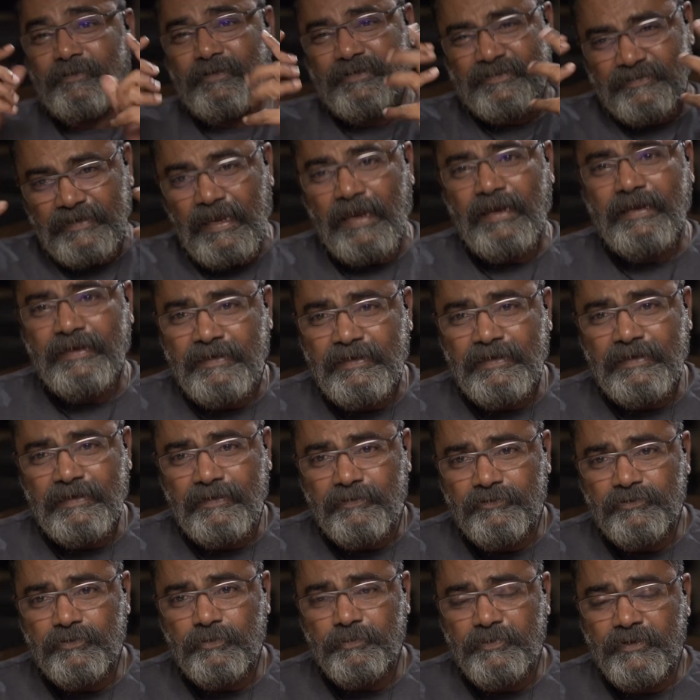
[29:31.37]
It's
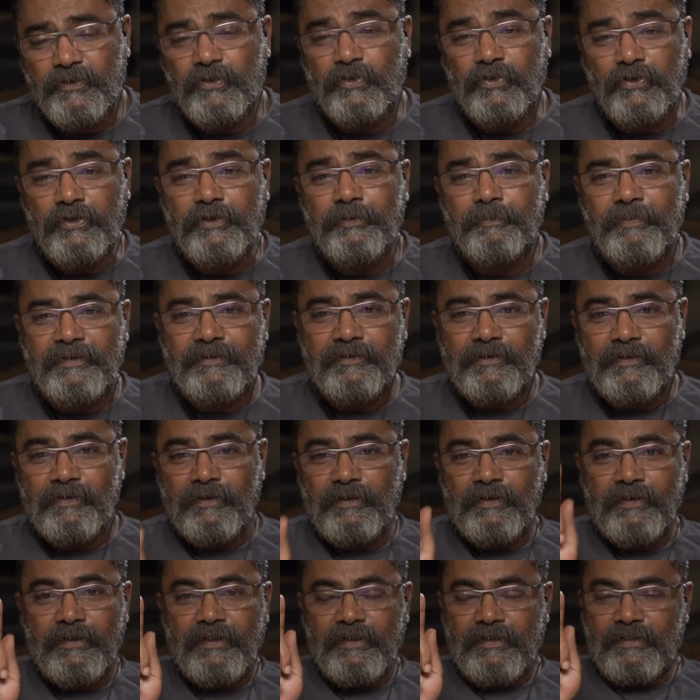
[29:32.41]
ideal. It will be good. But
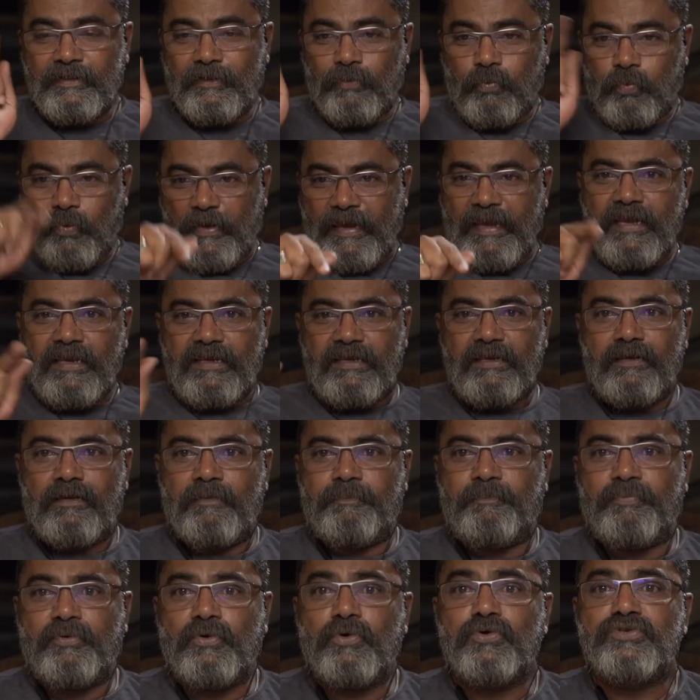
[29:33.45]
the way he
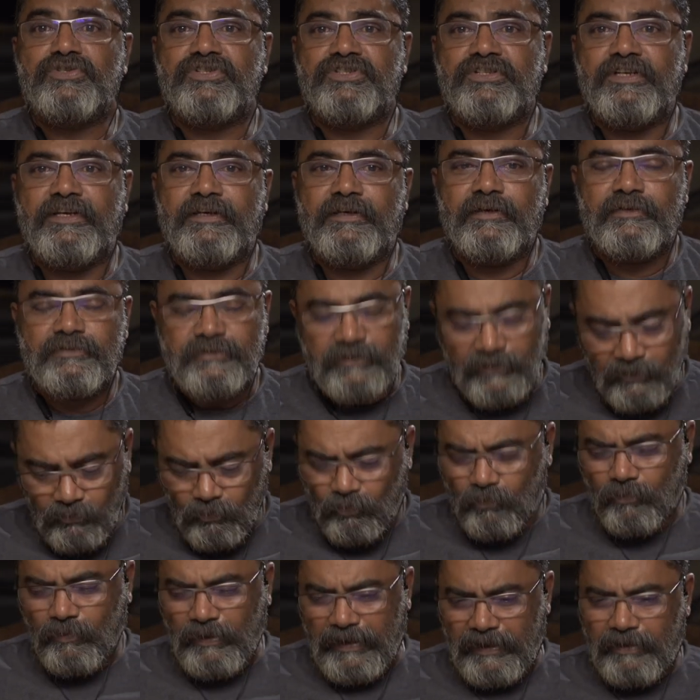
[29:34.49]
approached it, I was like,
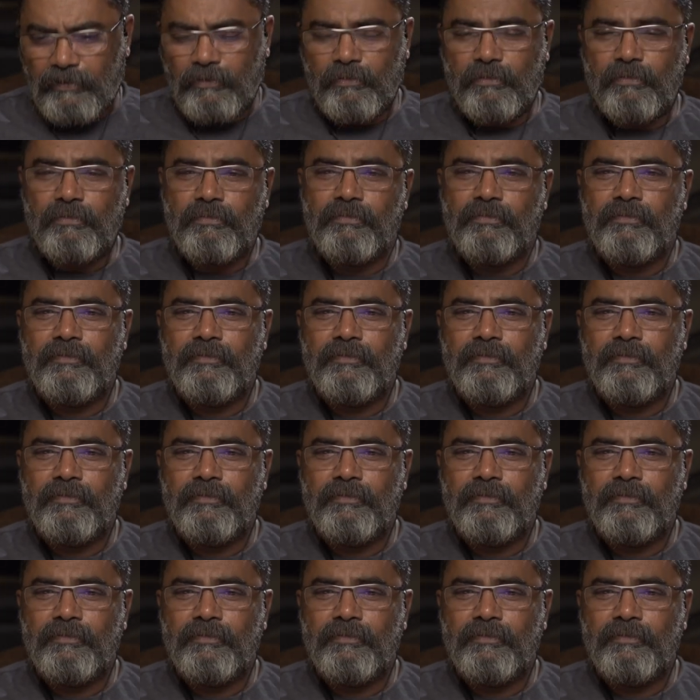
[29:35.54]
wow. I